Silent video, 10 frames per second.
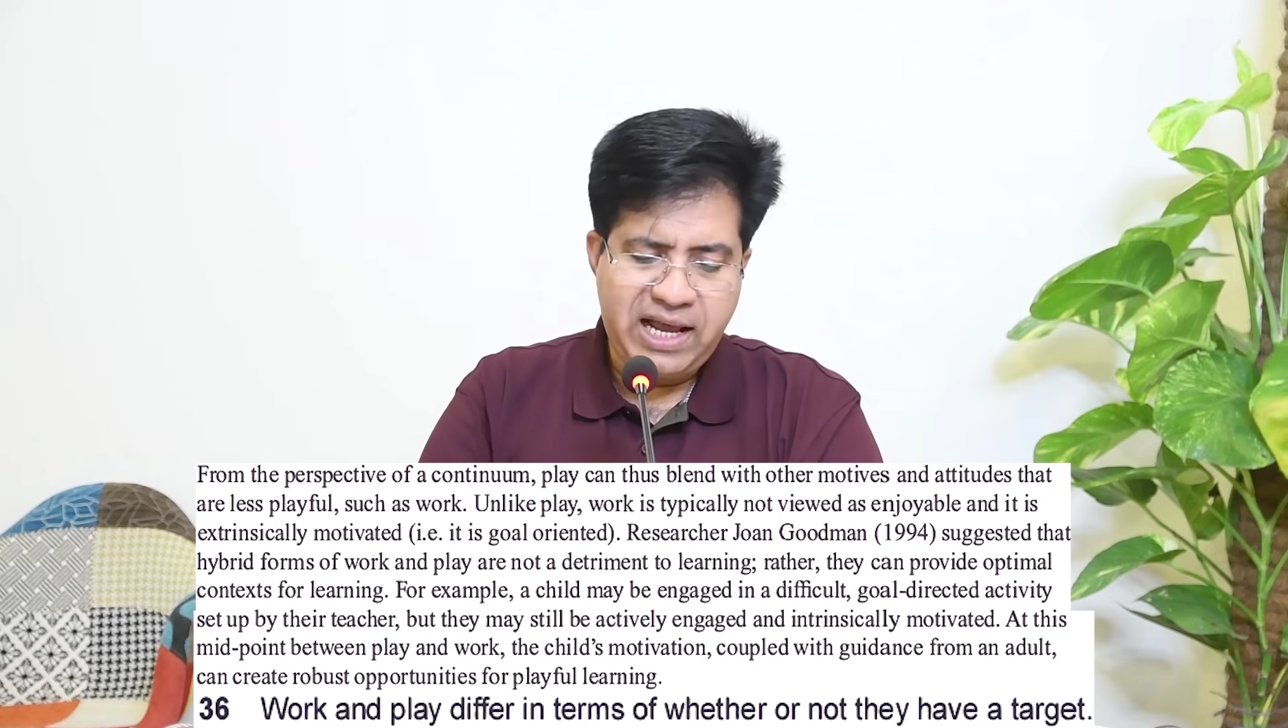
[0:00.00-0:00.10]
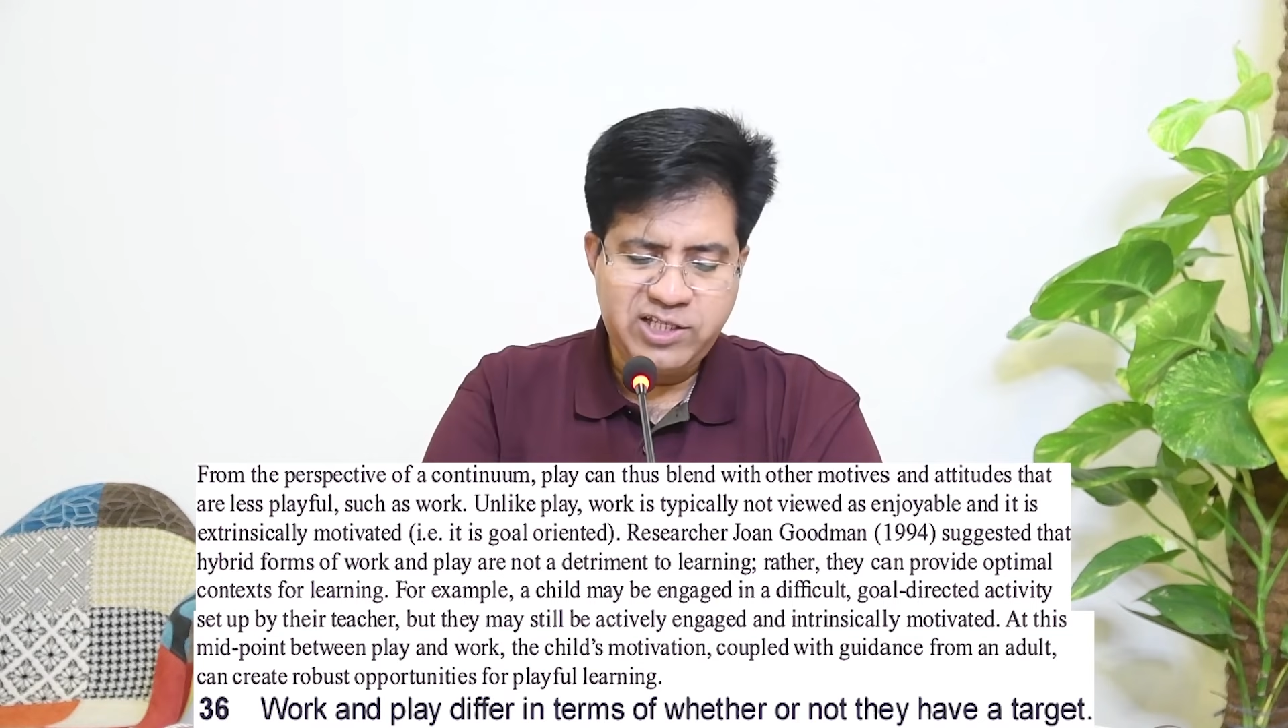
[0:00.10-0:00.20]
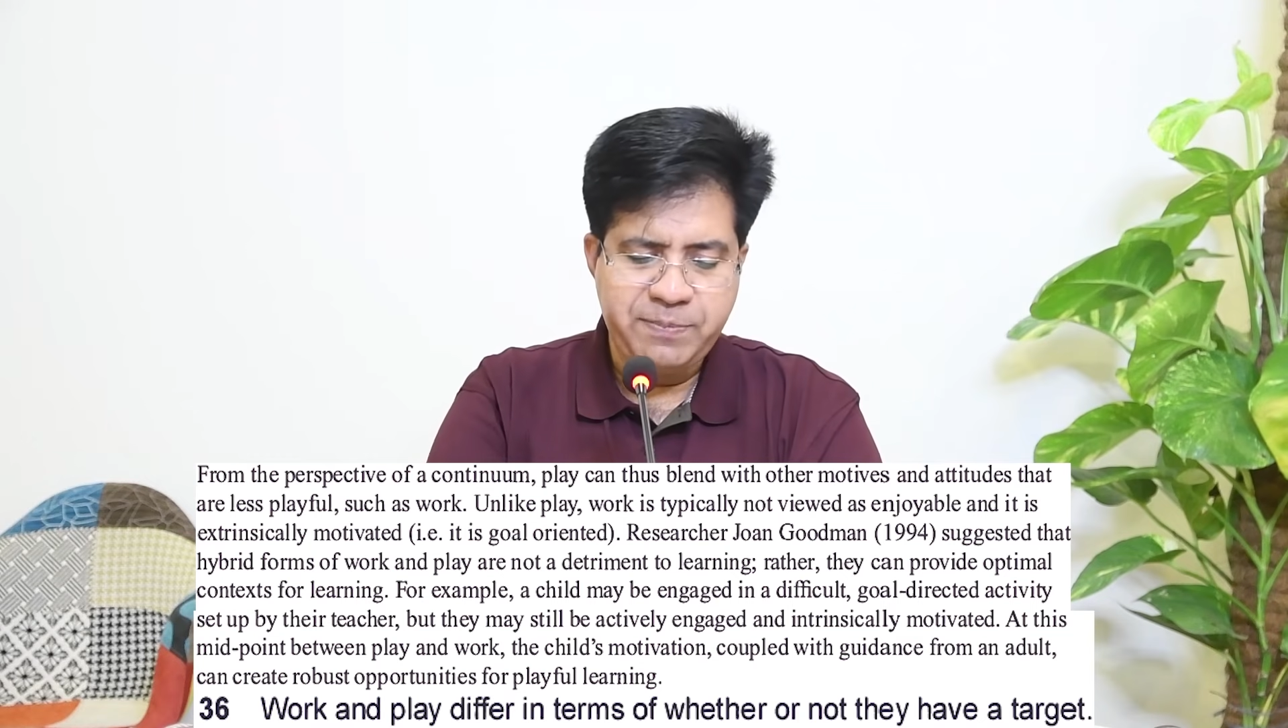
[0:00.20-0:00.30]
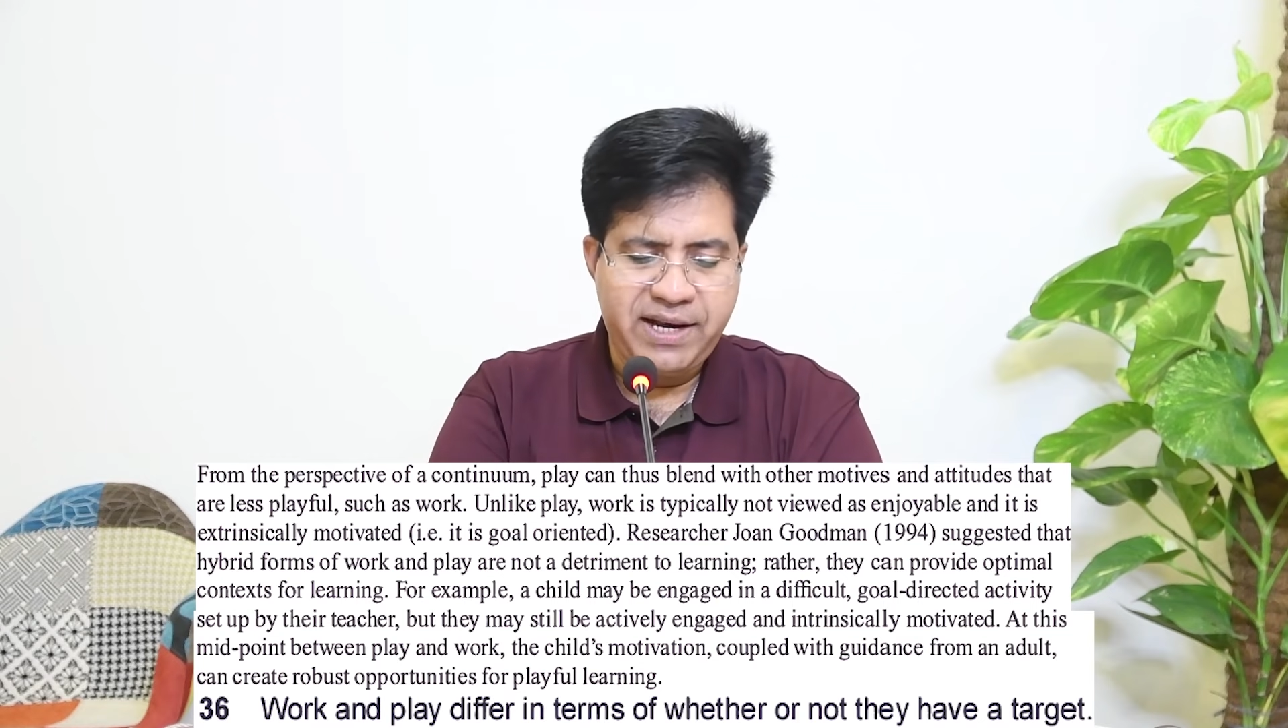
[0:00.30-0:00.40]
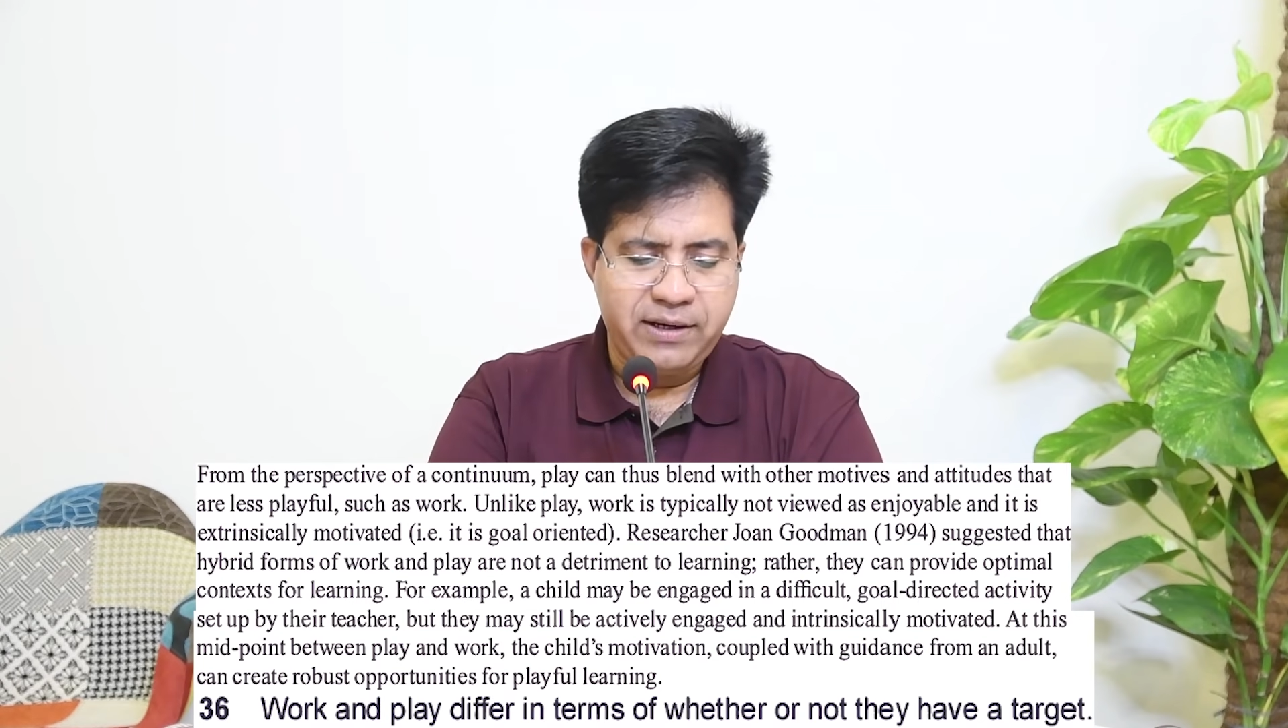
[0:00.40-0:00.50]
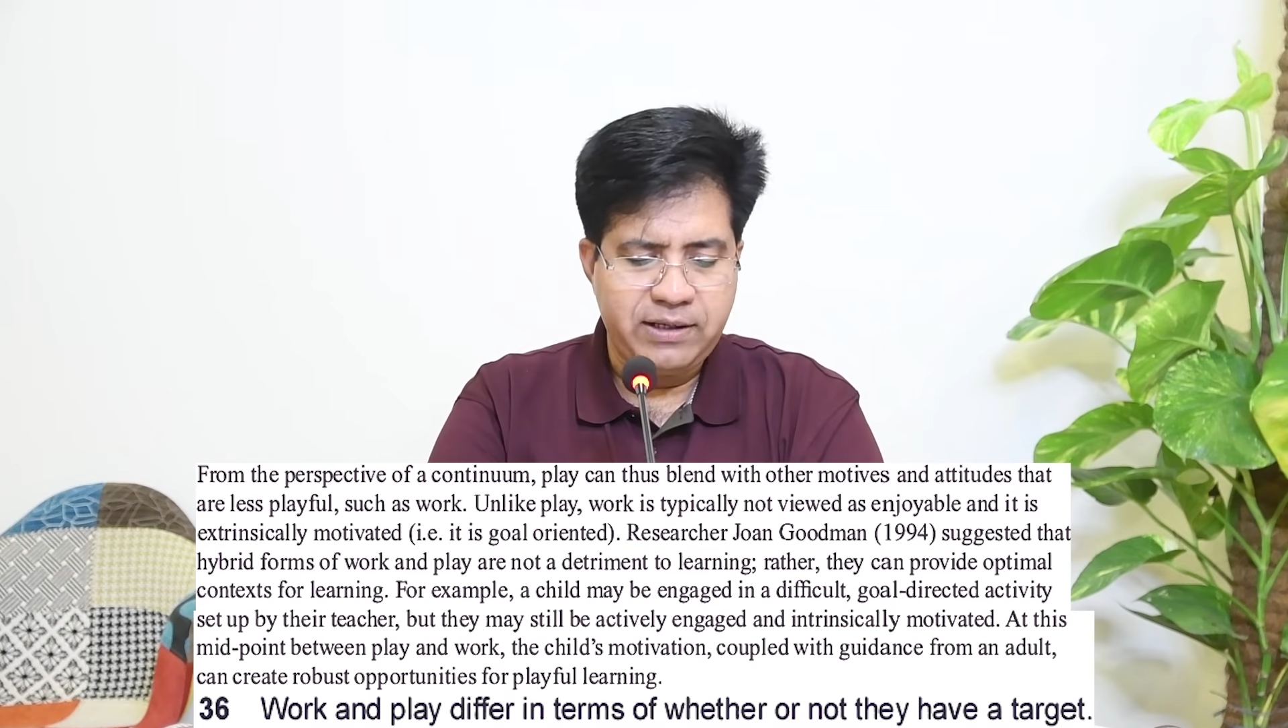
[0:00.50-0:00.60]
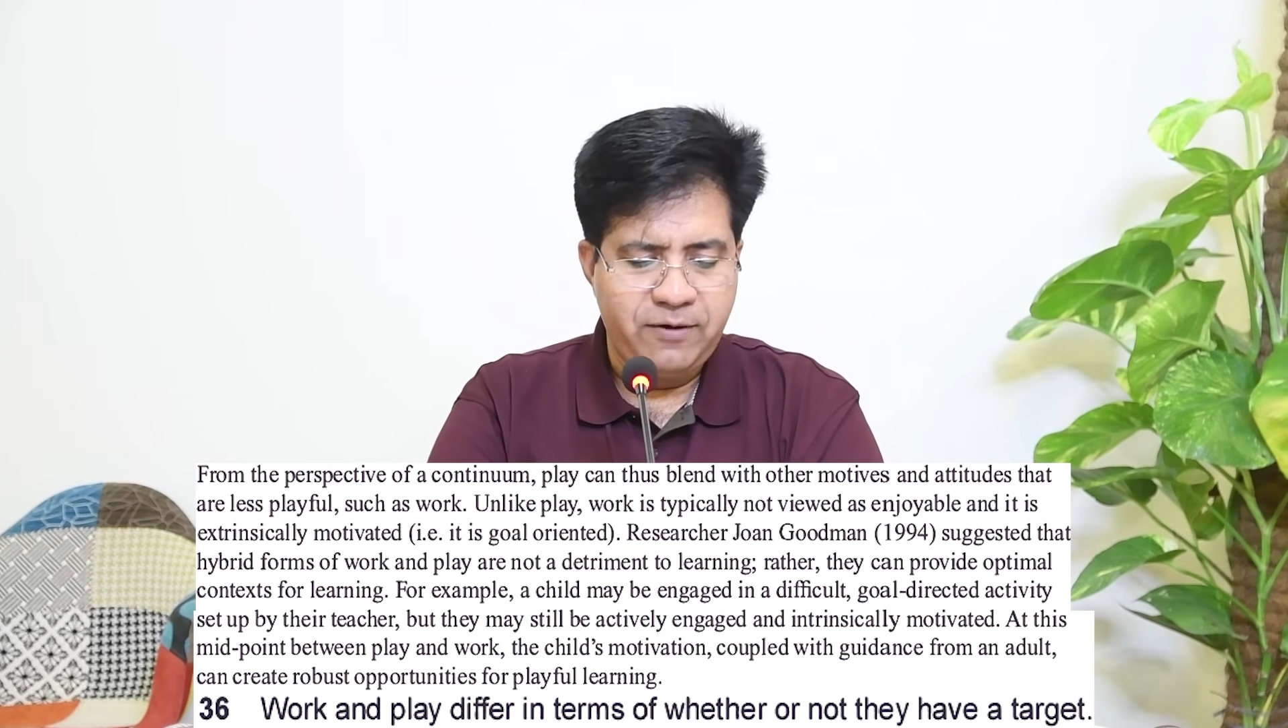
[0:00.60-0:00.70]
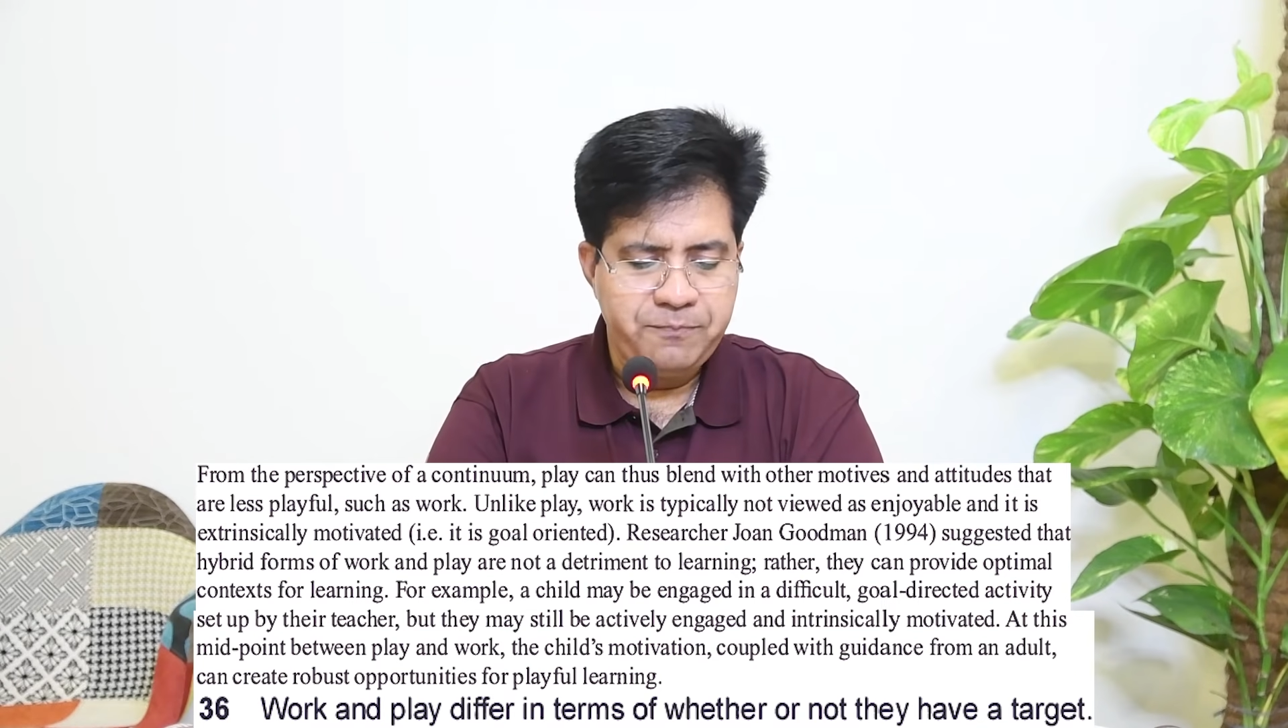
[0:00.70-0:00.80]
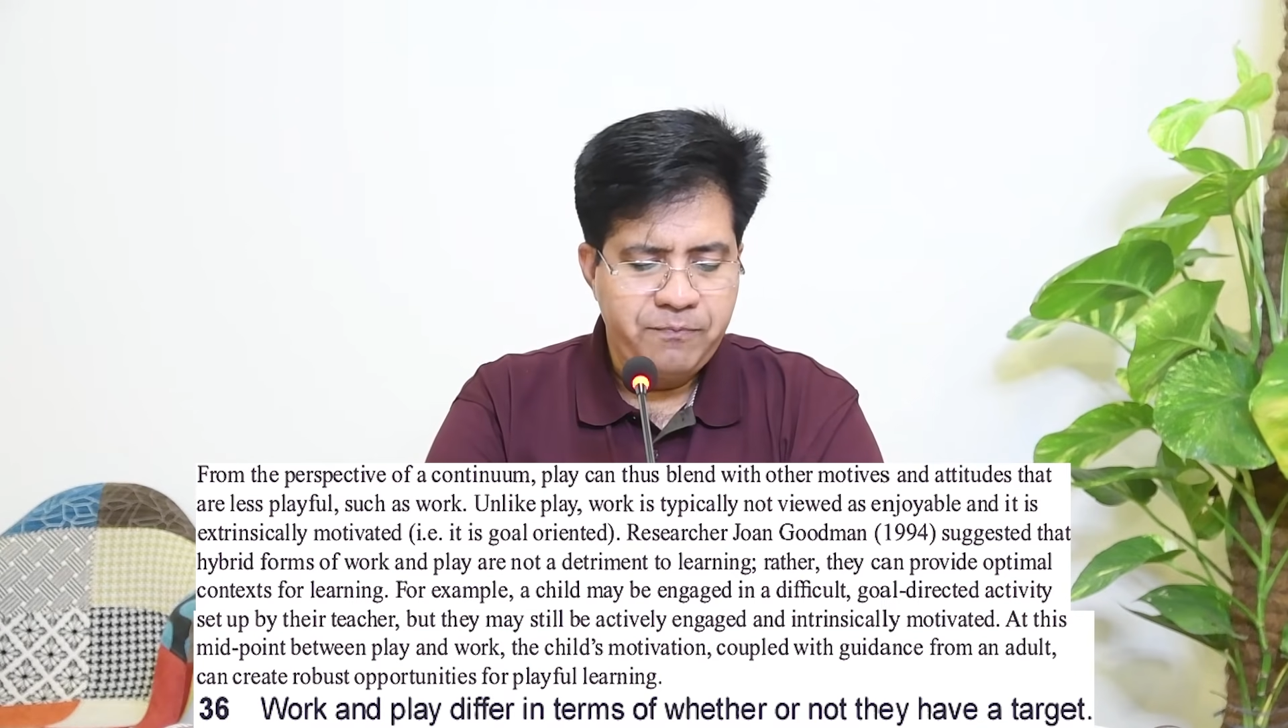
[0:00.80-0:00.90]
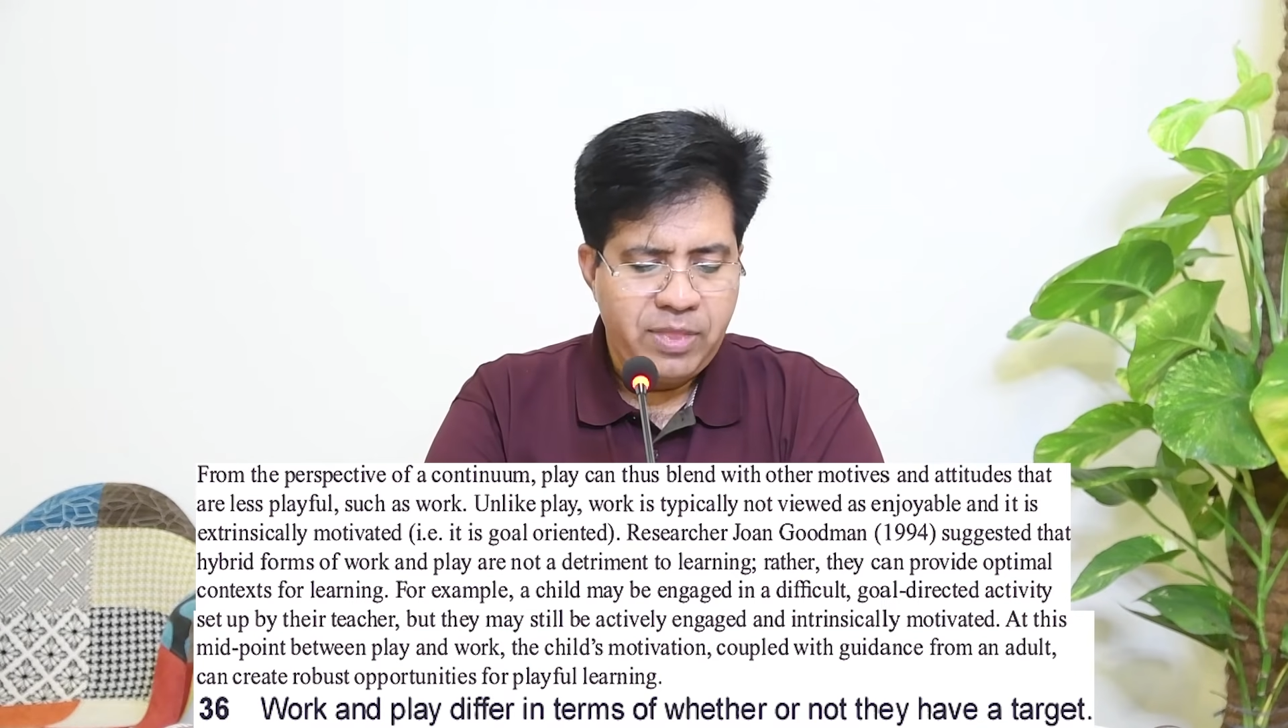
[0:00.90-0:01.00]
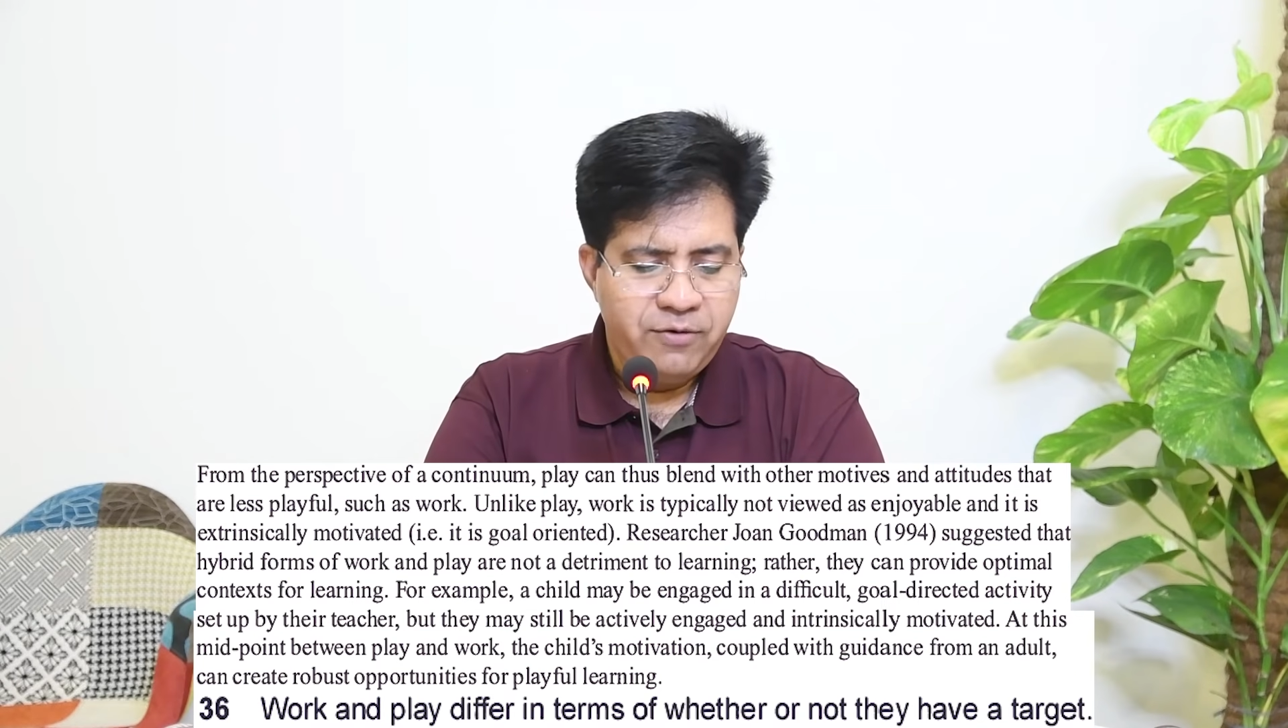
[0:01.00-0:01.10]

last paragraph.